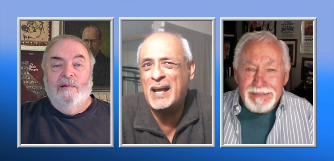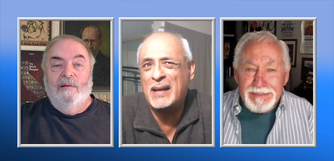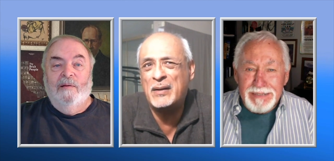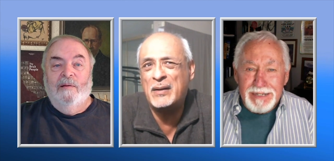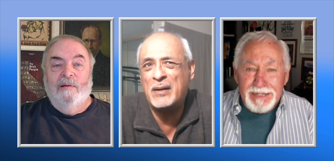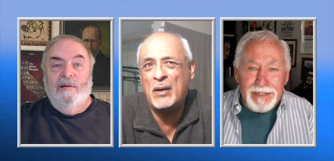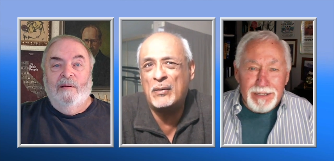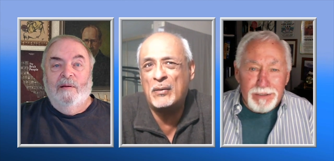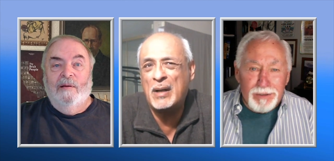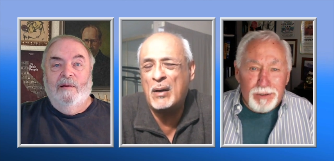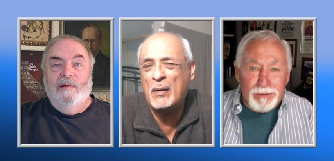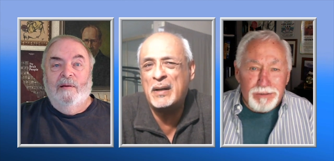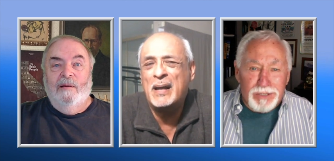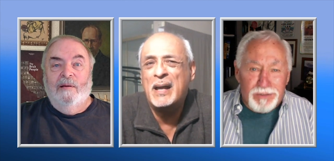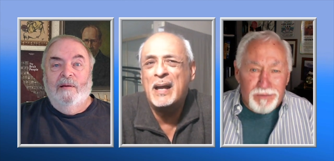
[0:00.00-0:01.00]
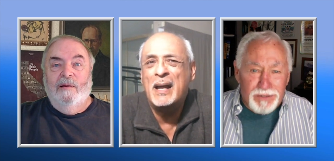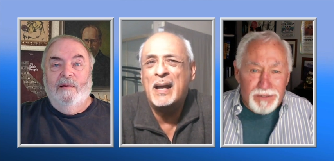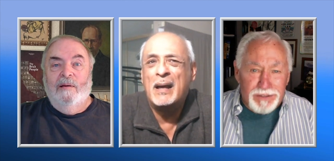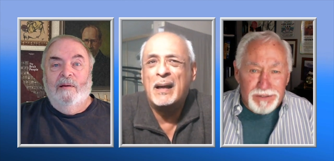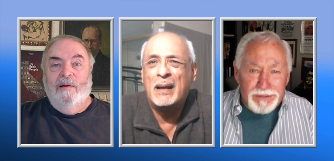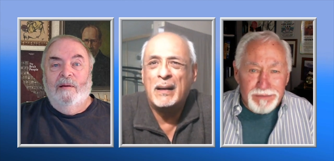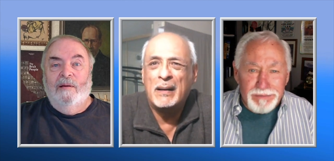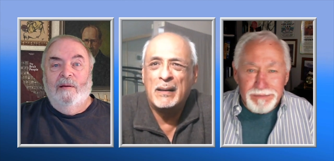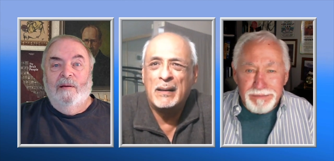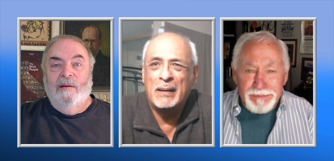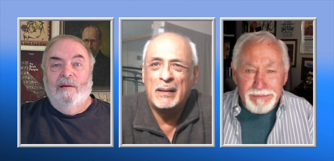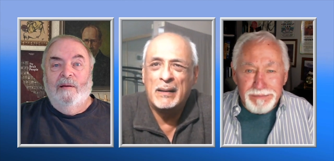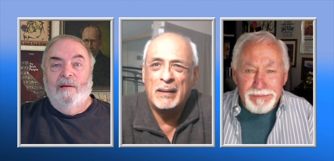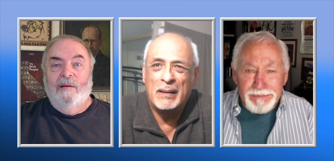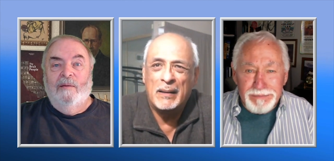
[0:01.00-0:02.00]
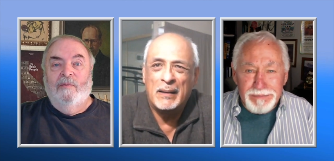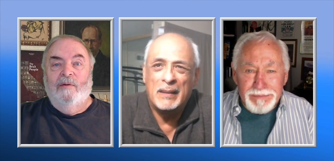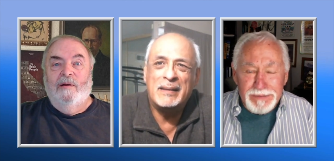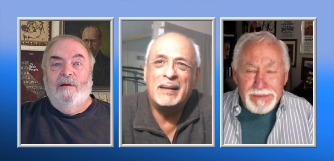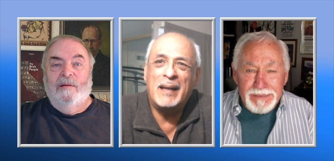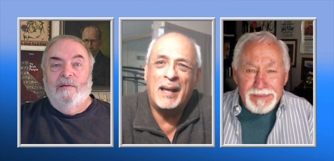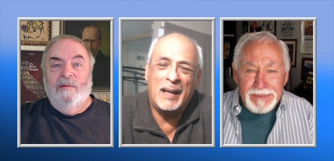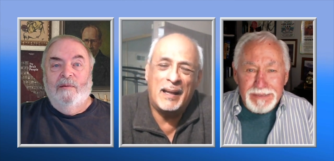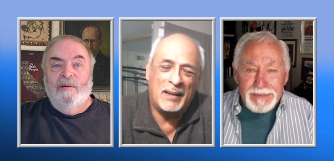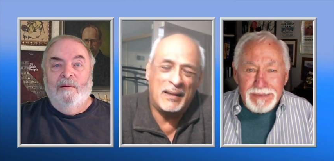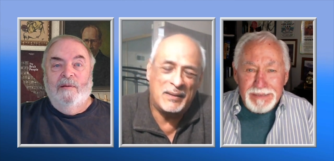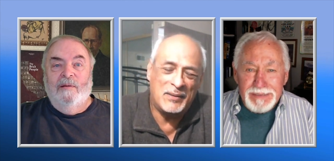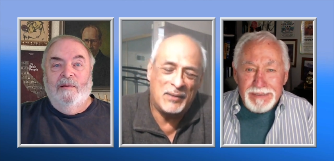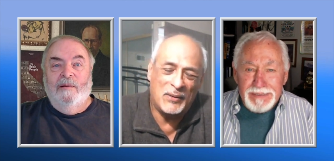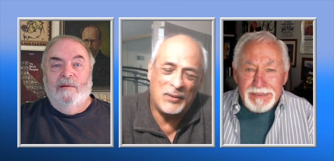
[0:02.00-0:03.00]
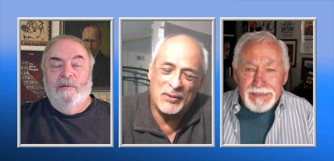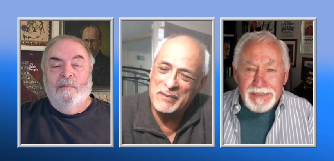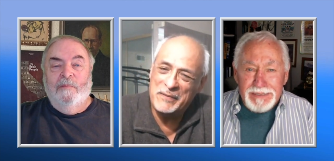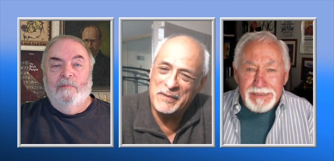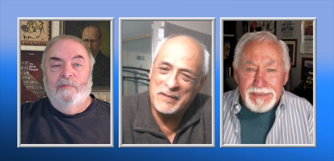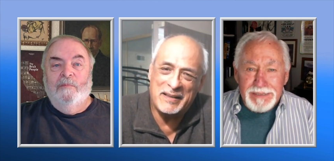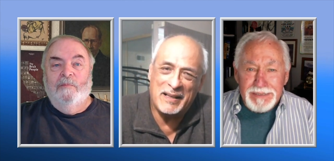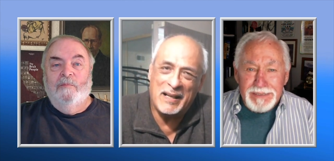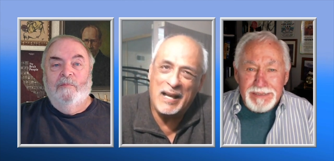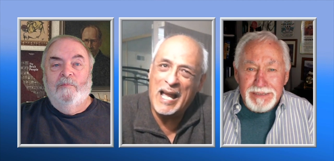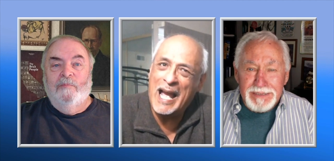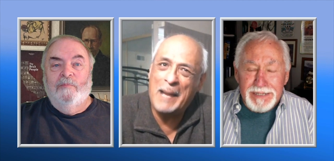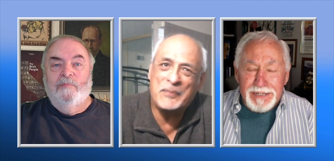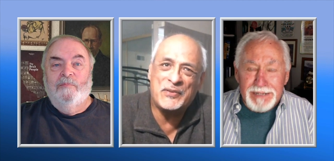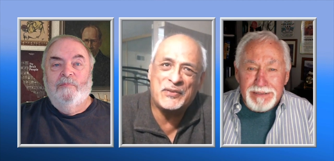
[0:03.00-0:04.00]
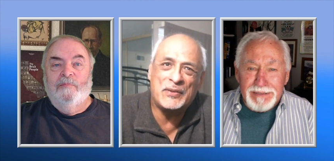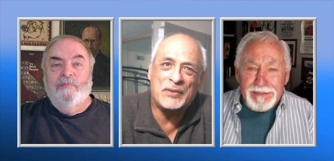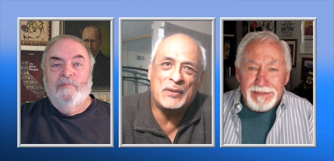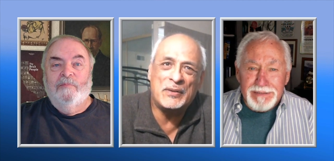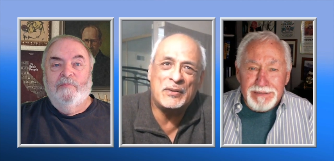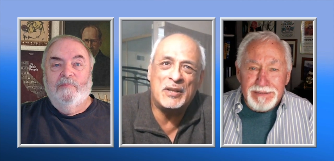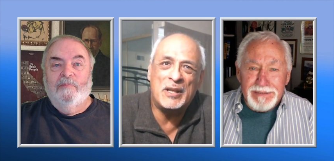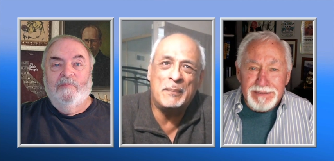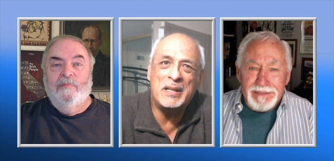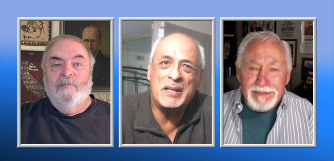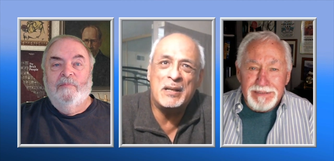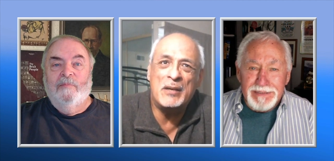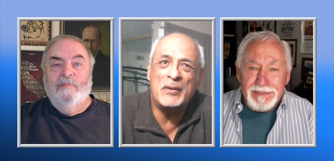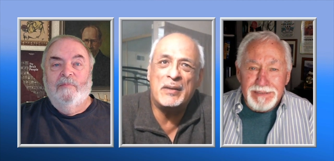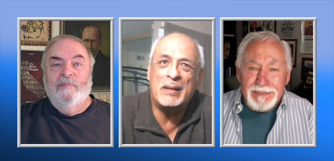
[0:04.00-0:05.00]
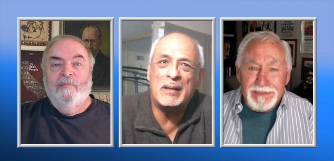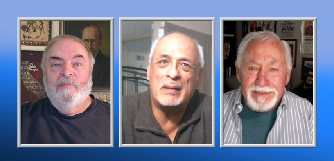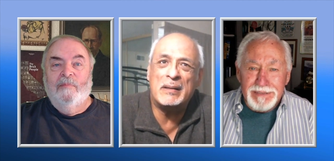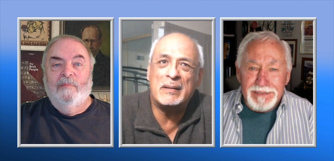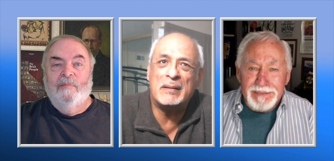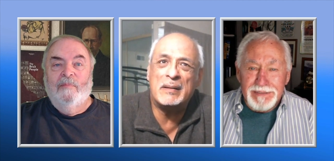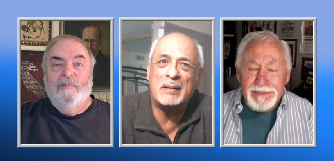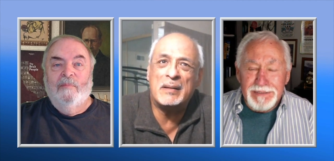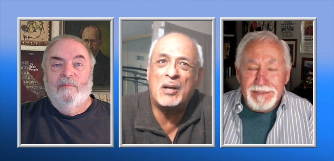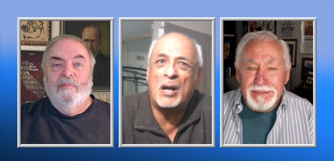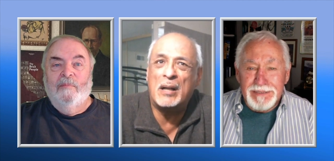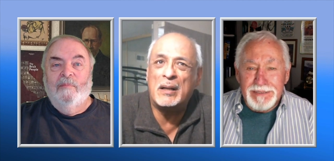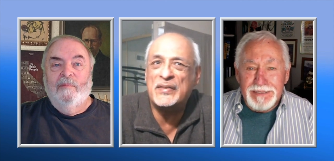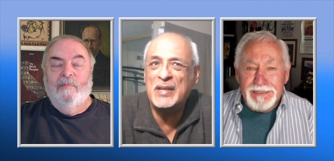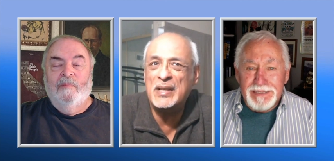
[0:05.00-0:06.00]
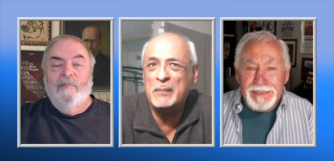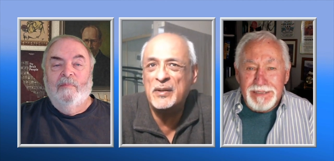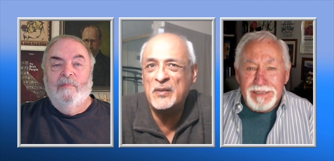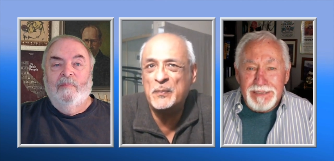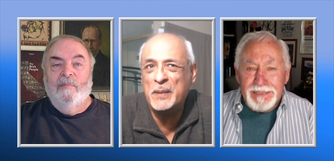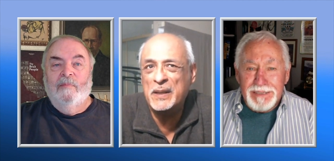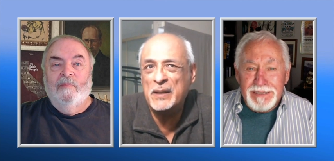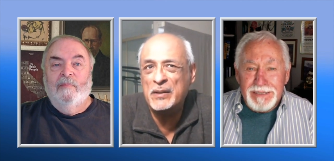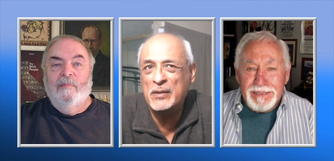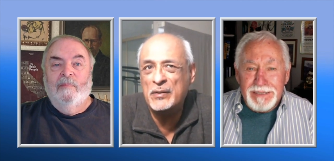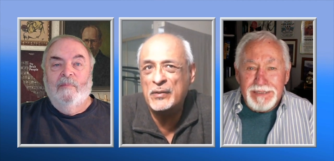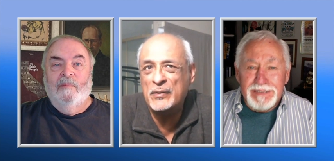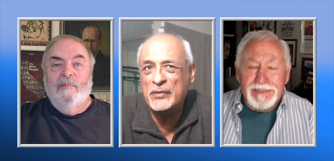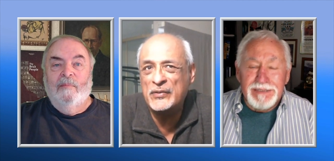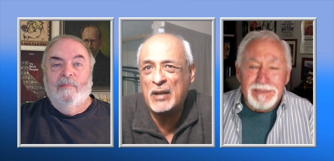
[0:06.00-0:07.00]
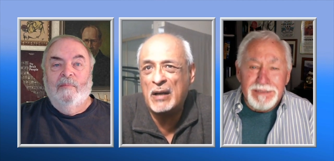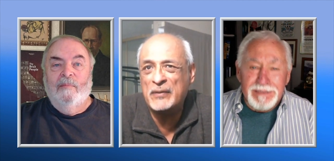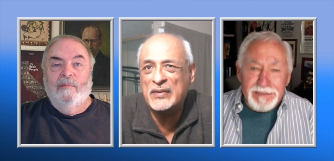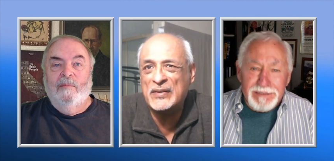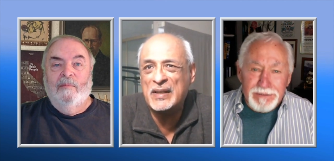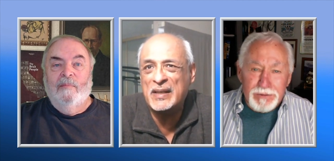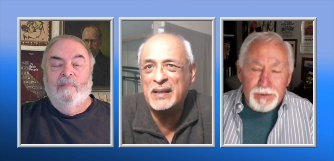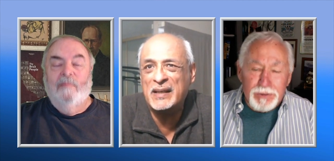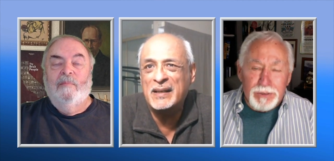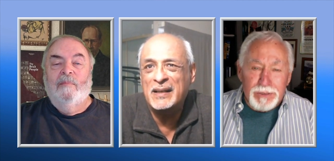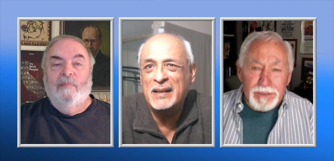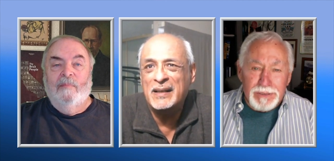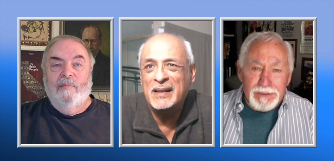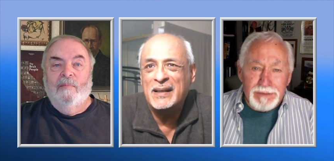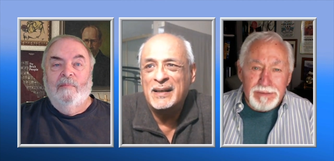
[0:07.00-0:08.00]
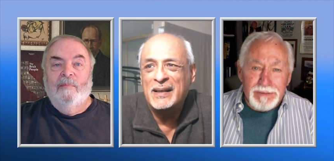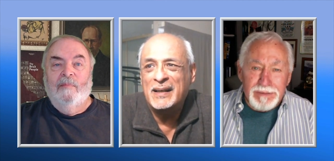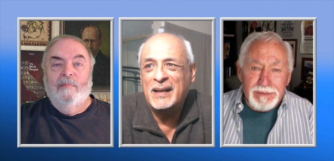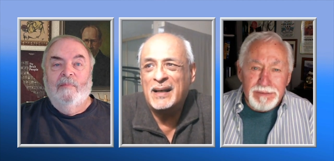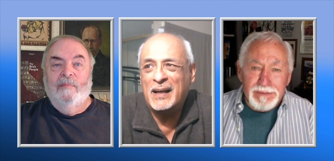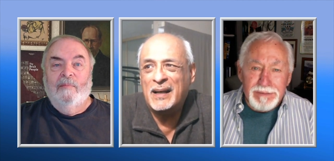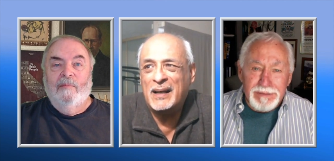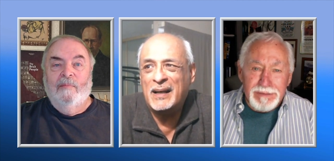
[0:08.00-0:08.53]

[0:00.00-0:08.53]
Speaker 1: Oh no. and La Dolce Vita. Right. Yeah, La Dolce Vita, absolutely. But you know, the, the- the Colosseum has been used, obviously, Sure. uh,